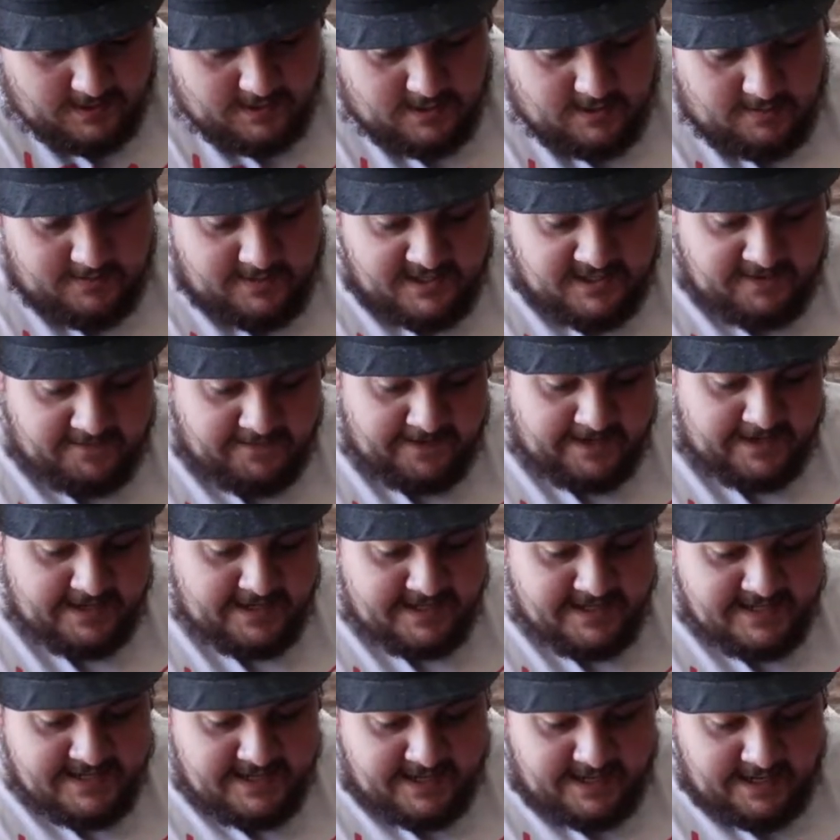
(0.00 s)
Its effect
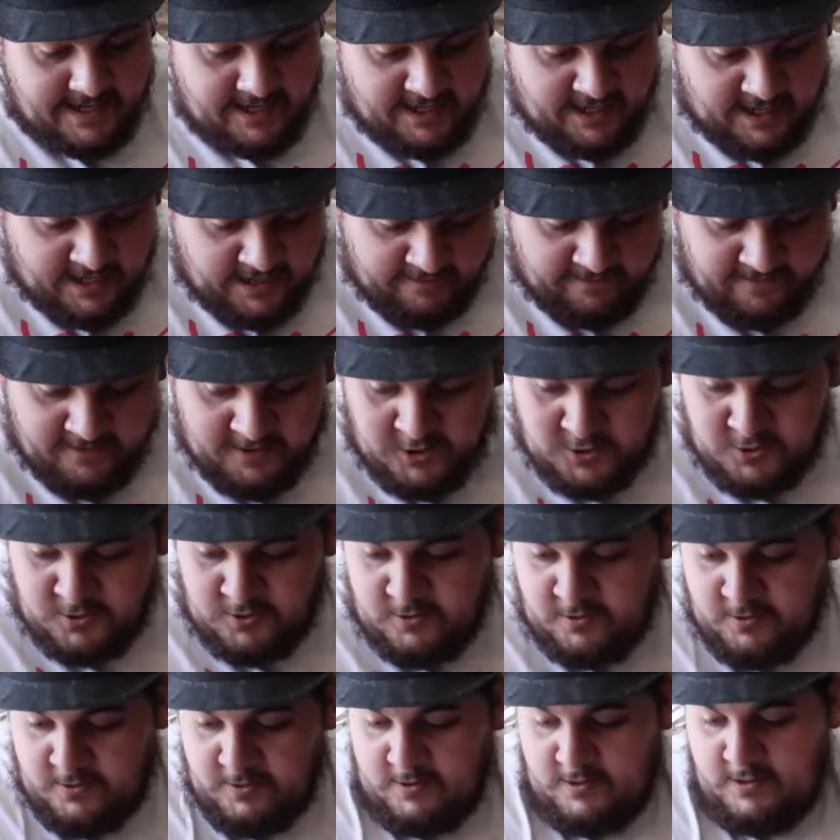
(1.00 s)
is that if you
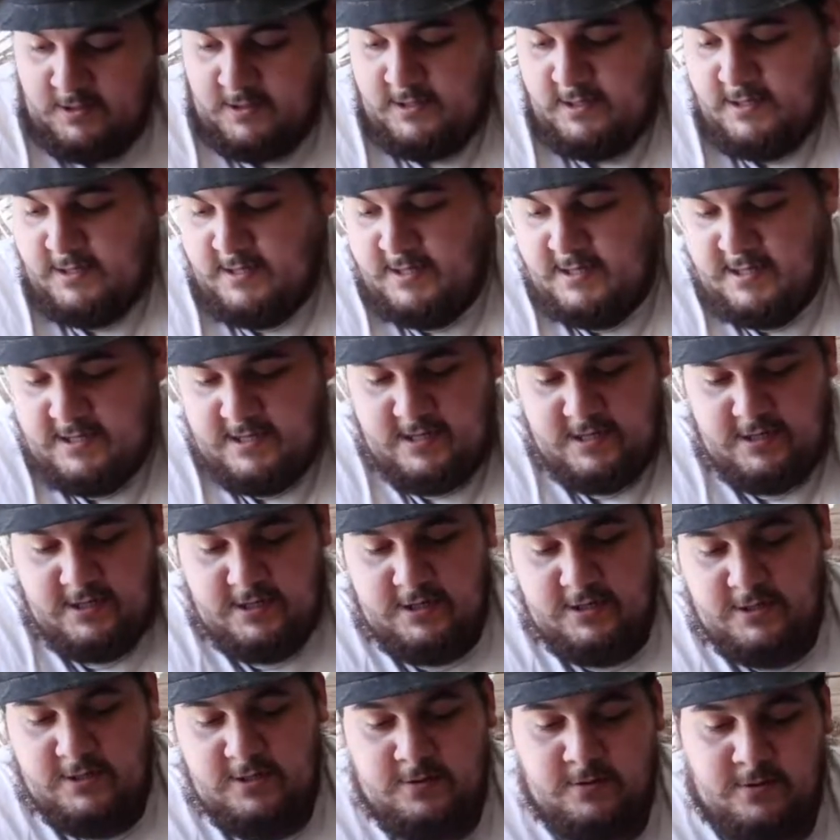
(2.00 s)
control
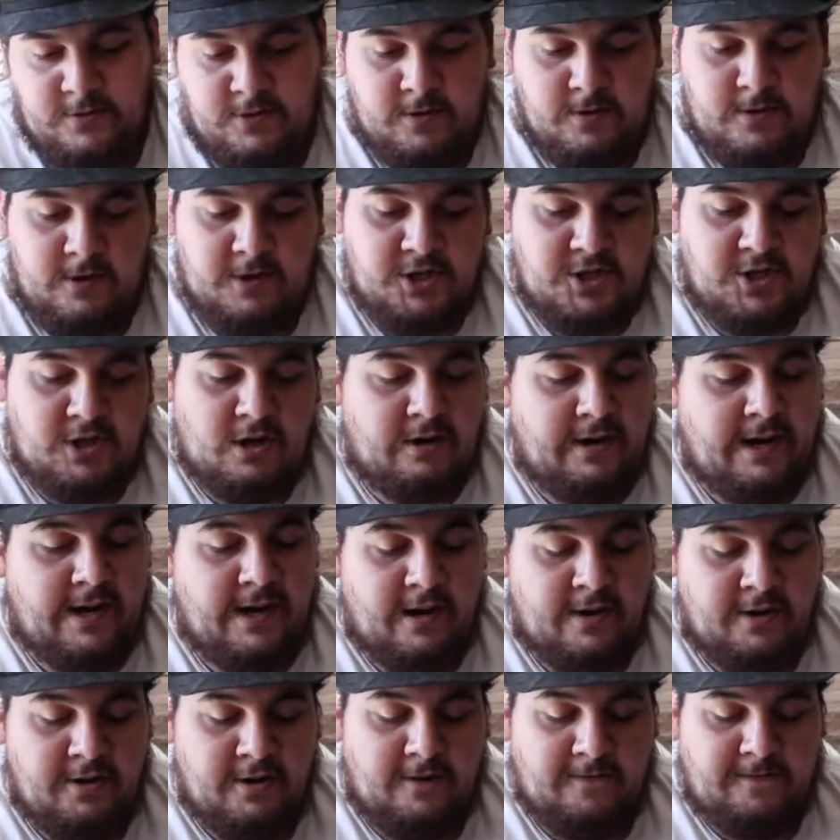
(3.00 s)
Shari
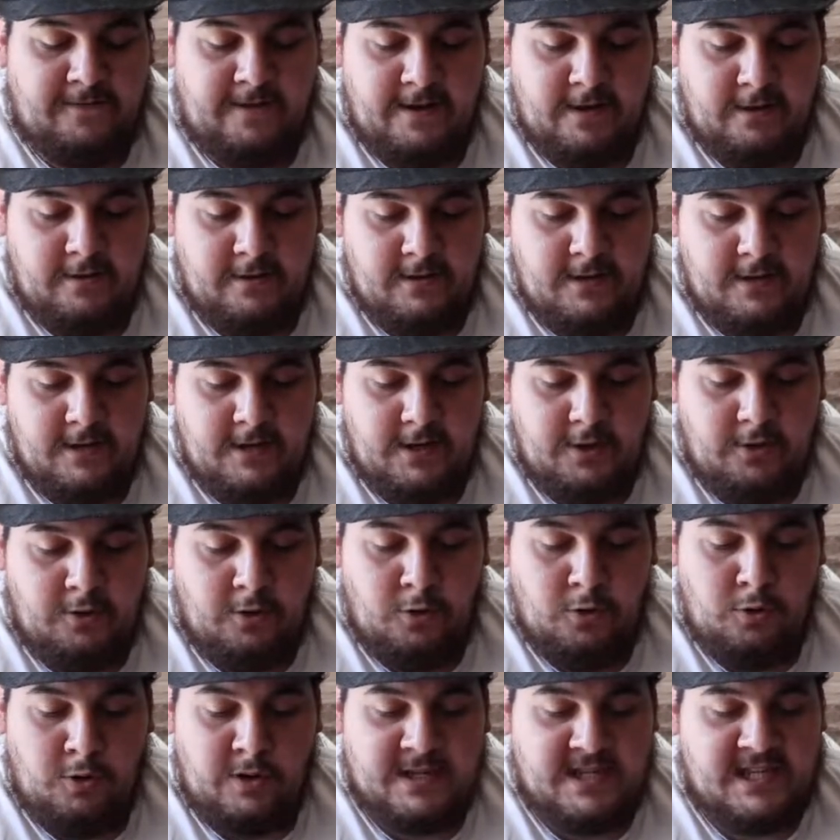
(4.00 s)
on your field,
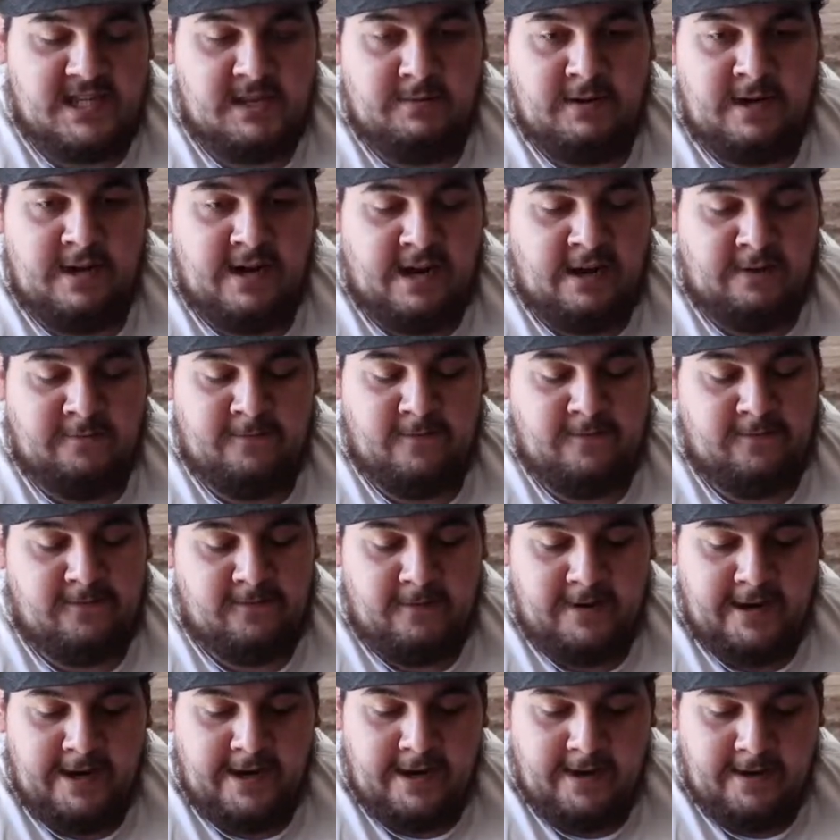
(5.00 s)
you can summon it out for
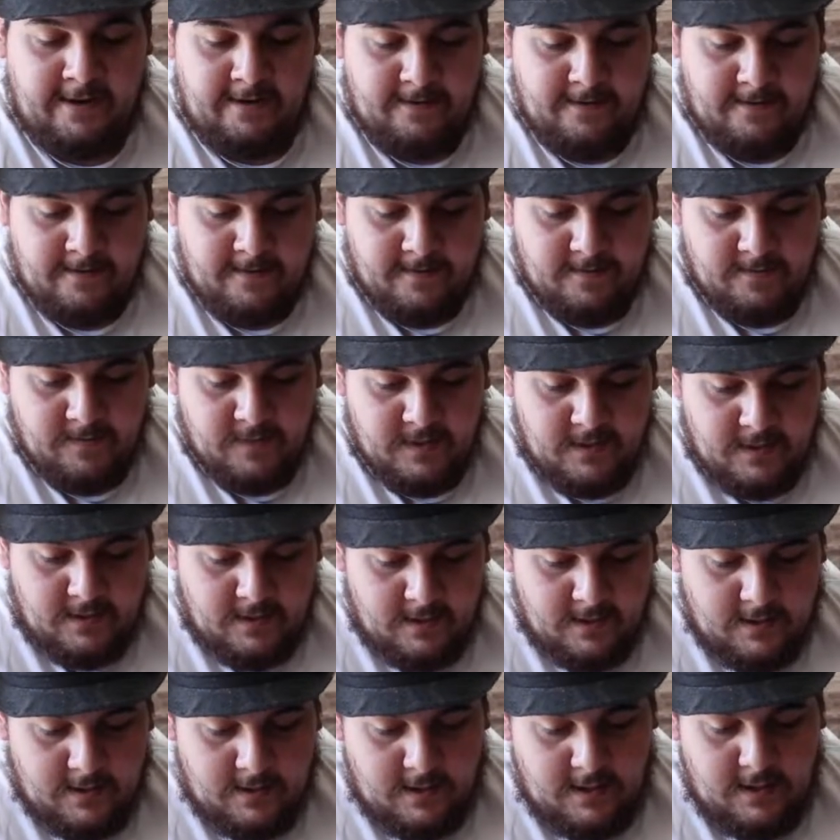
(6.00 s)
free.
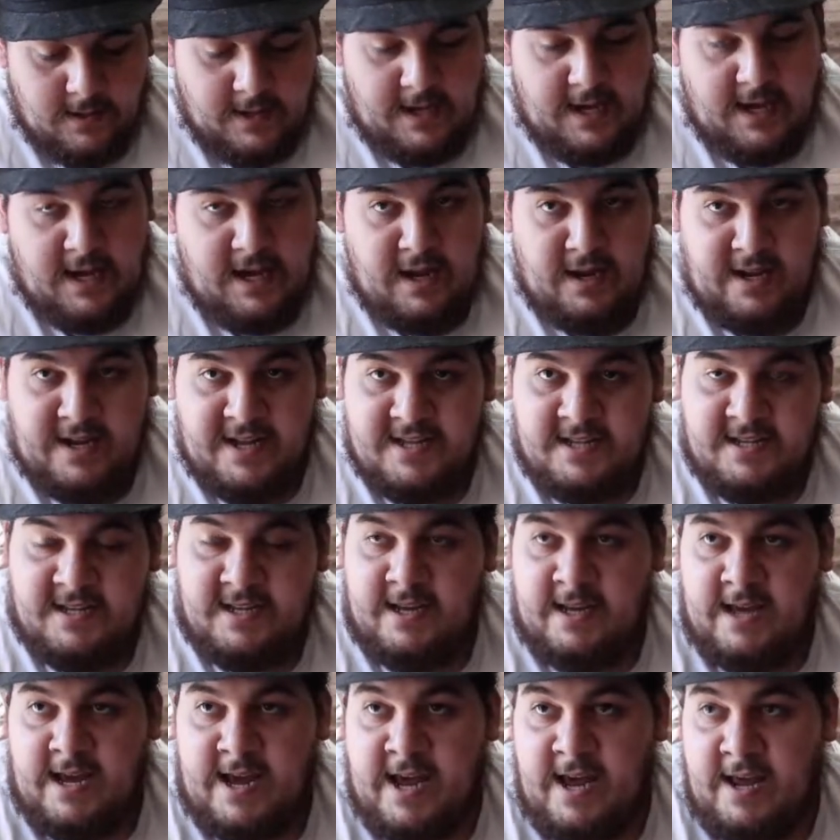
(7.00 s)
And
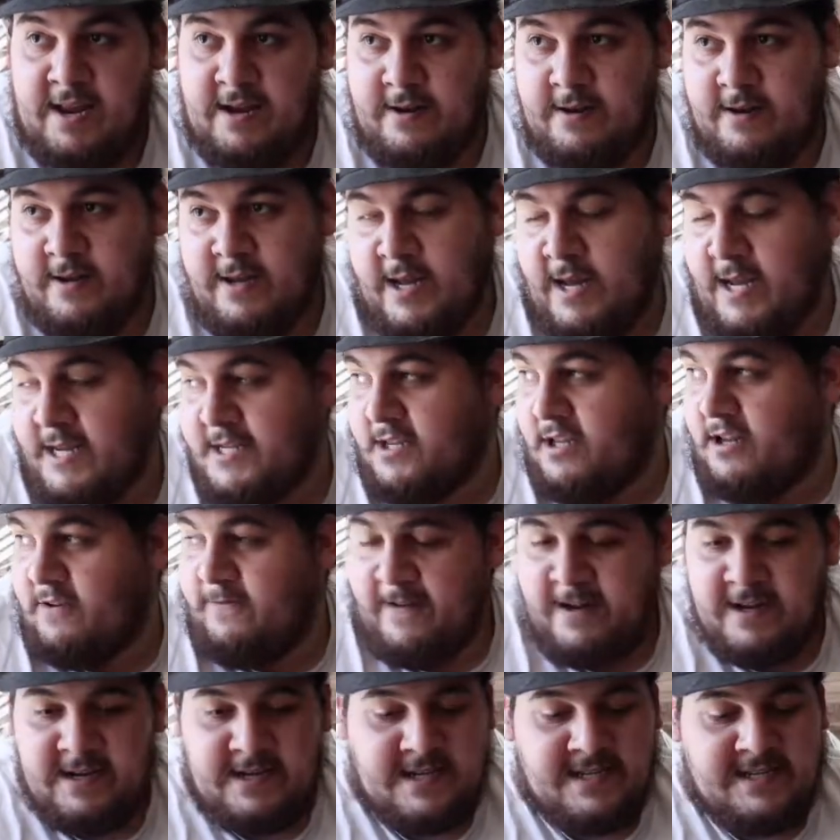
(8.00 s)
his other
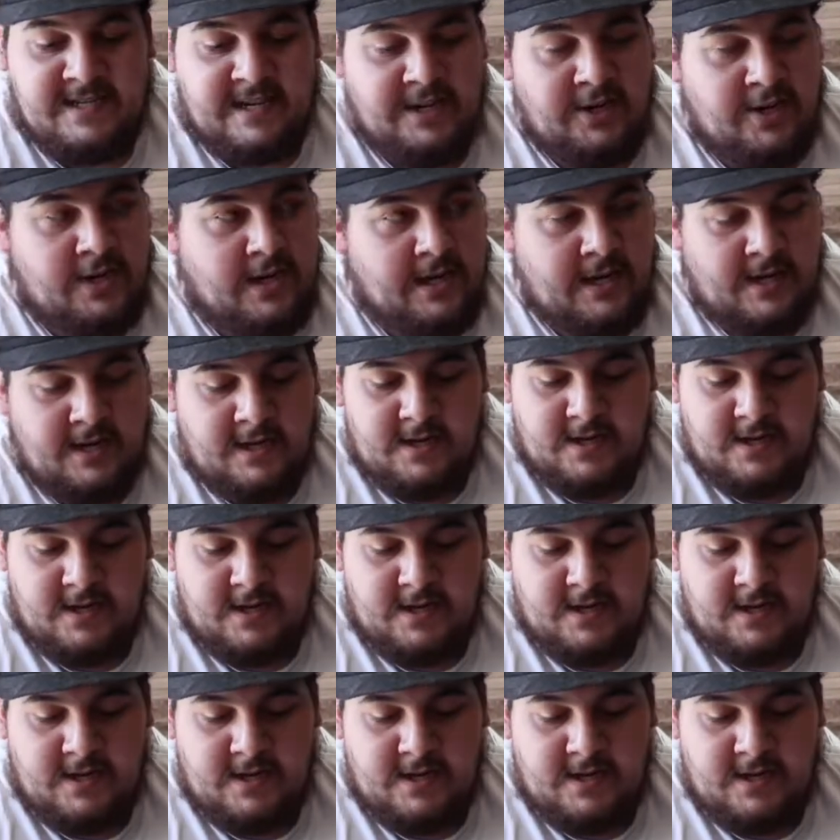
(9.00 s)
effect is that you can